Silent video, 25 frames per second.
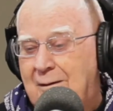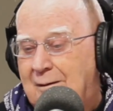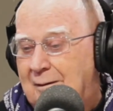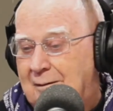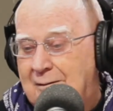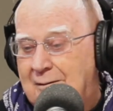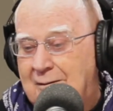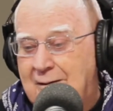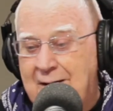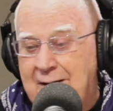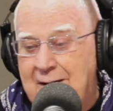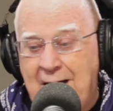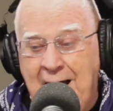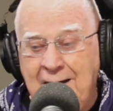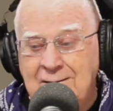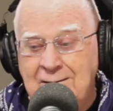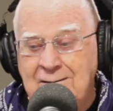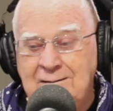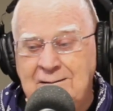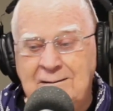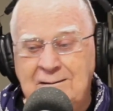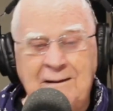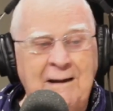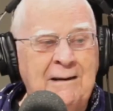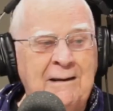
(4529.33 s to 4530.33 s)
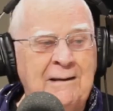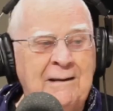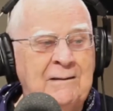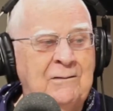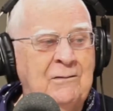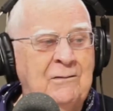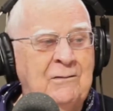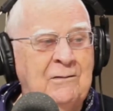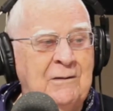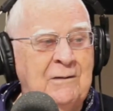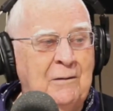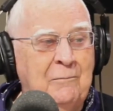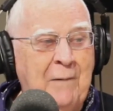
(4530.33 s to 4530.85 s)
The
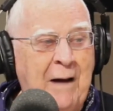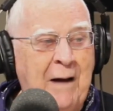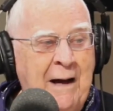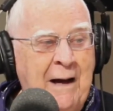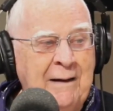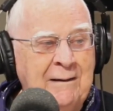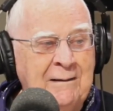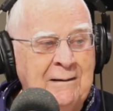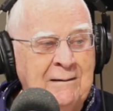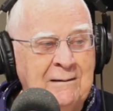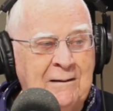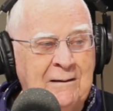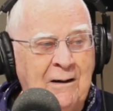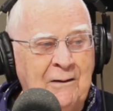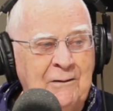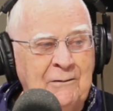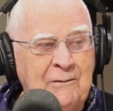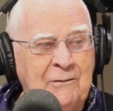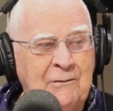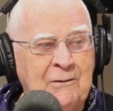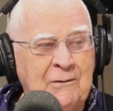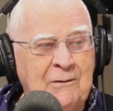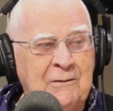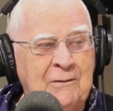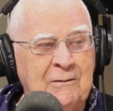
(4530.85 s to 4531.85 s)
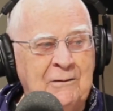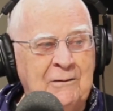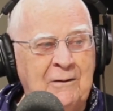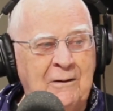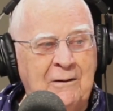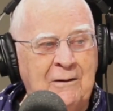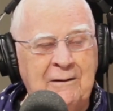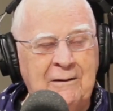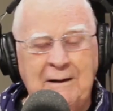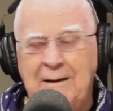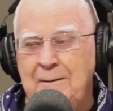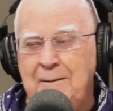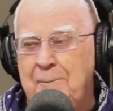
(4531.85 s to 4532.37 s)
Aztecs, the Mayan culture, and
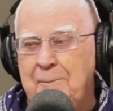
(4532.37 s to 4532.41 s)
all that.